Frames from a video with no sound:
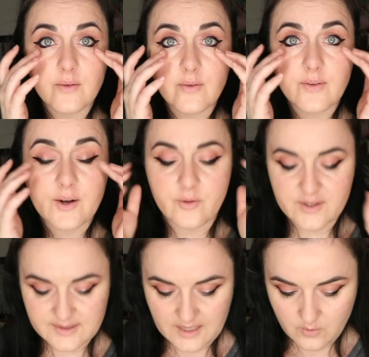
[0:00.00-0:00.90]
settle
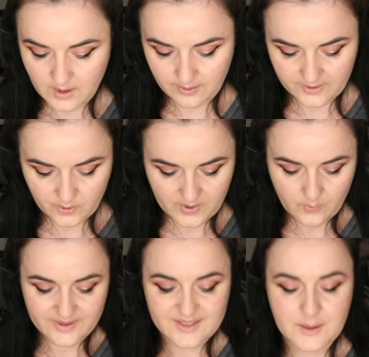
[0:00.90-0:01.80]
this out a little bit
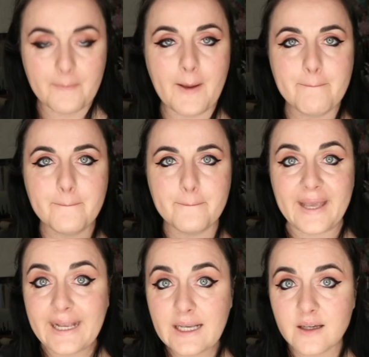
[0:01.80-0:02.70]
with some
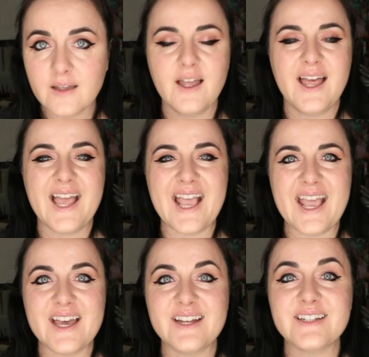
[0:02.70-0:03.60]
pink
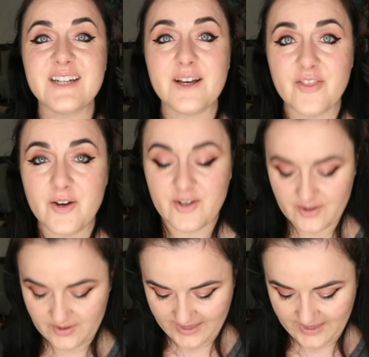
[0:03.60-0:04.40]
and the